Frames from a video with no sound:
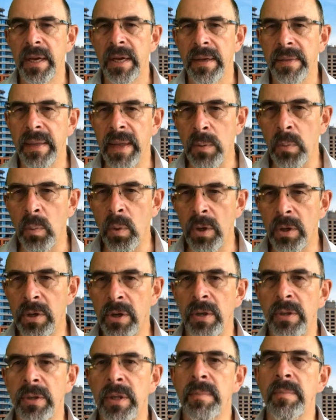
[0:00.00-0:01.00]
they work
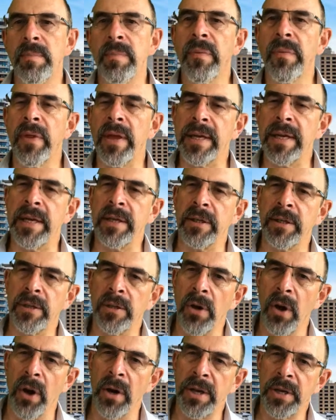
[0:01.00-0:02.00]
on them, they get
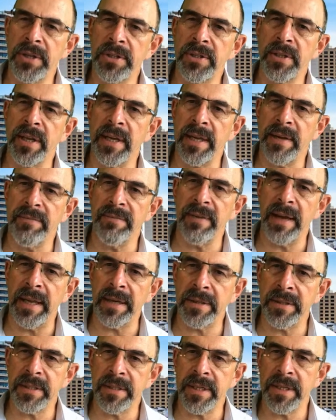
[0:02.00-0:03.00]
acknowledged, they get
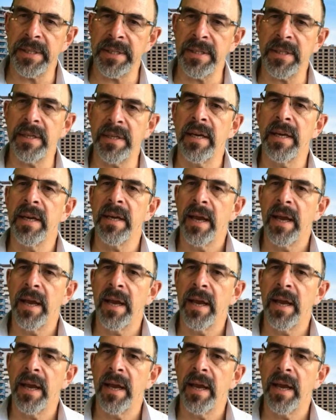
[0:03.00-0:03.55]
validated,